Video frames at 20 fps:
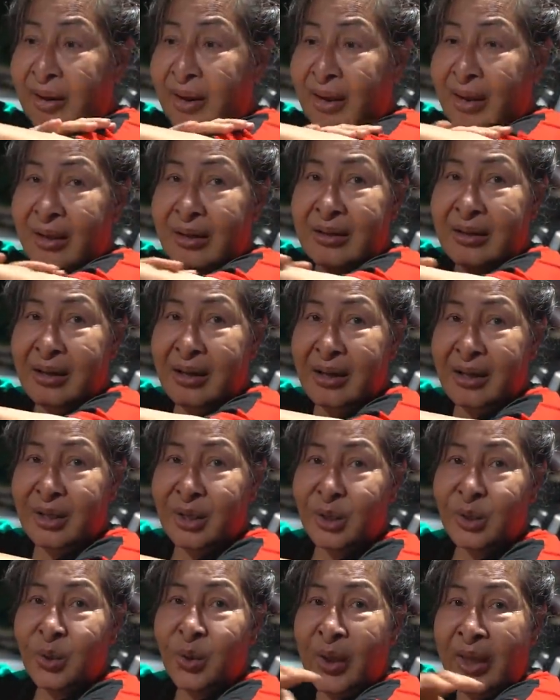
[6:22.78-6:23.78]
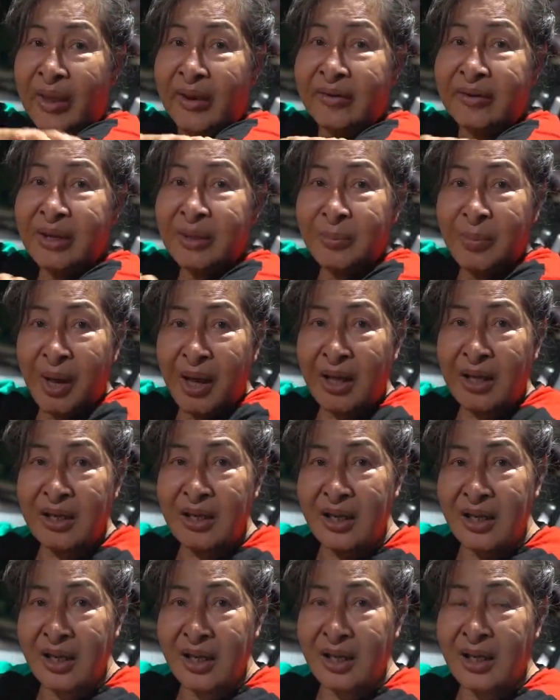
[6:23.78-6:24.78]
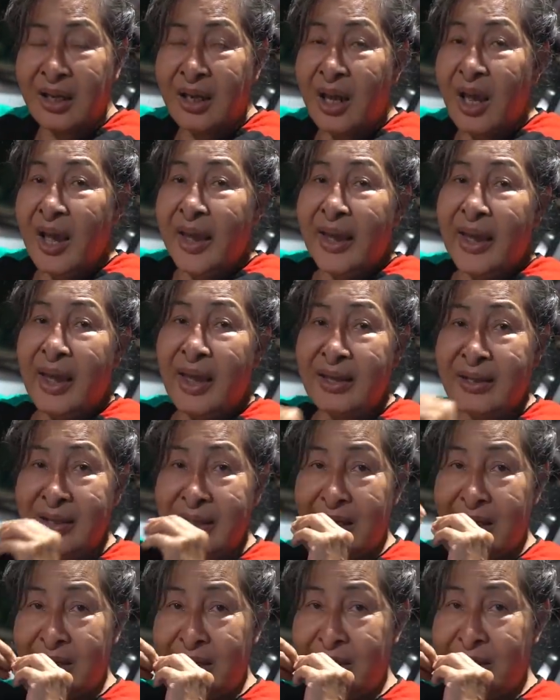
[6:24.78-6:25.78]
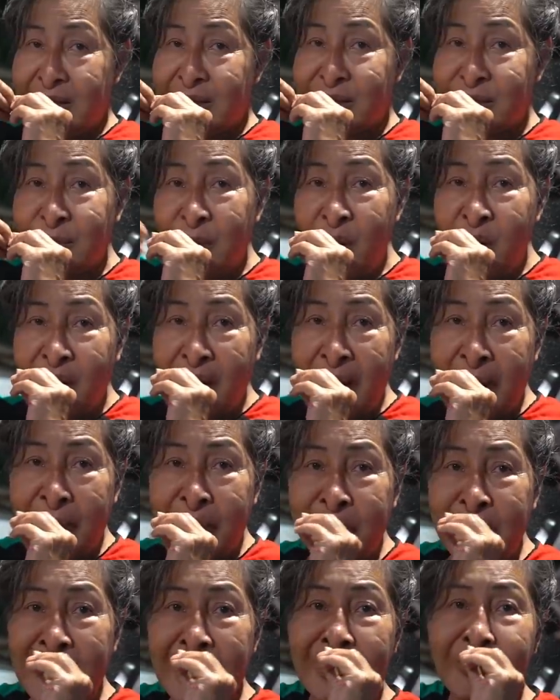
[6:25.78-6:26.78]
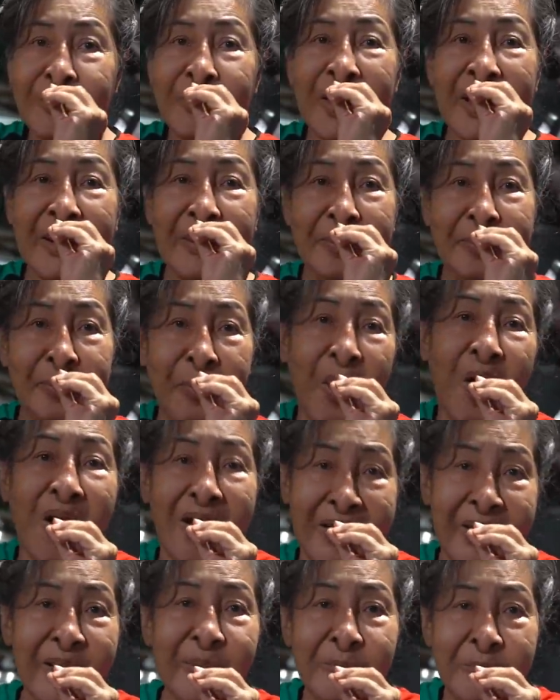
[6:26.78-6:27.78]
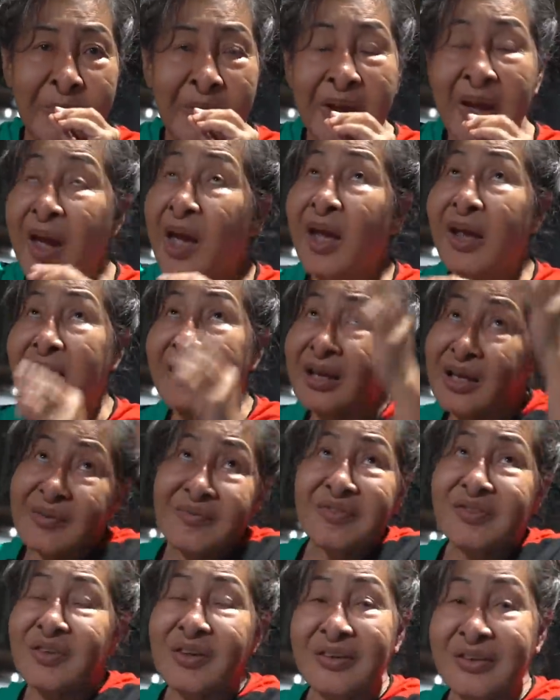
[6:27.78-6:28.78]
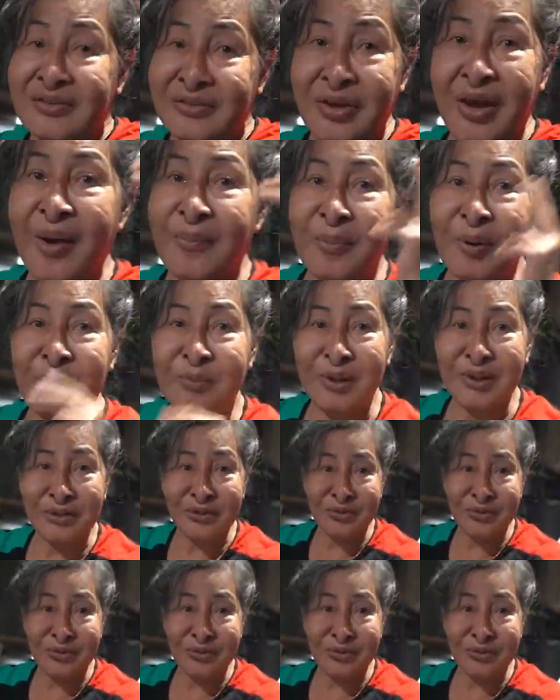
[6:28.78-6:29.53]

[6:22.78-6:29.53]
and, uh, you know, hairy body and the, smoke a big, big pipe and lives on the top of the